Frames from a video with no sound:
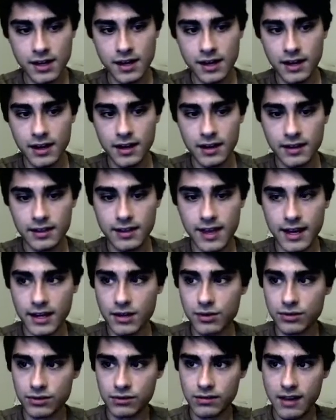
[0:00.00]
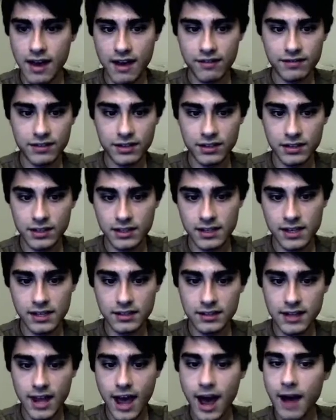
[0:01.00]
that goes left, this
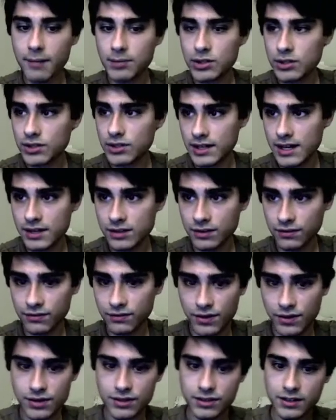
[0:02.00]
gap you can enter first,